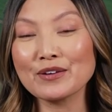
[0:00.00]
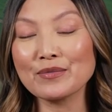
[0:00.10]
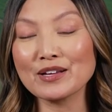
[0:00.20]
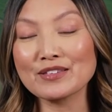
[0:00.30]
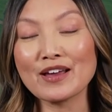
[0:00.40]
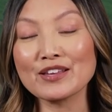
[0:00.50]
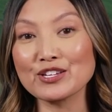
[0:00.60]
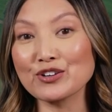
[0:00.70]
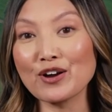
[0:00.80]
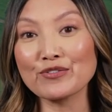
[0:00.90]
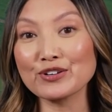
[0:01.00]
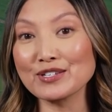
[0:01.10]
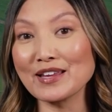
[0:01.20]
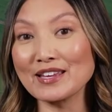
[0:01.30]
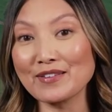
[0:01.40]
While silage offers
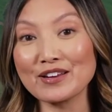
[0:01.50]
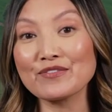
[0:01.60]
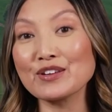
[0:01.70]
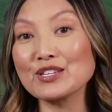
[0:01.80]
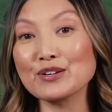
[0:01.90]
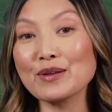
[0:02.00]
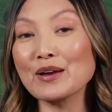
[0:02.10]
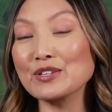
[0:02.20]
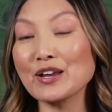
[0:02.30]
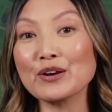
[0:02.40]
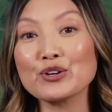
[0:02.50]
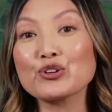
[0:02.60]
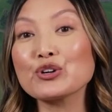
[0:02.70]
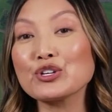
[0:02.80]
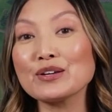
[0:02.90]
many benefits in livestock
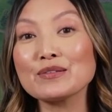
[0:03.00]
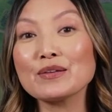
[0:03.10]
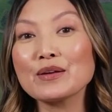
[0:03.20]
nutrition,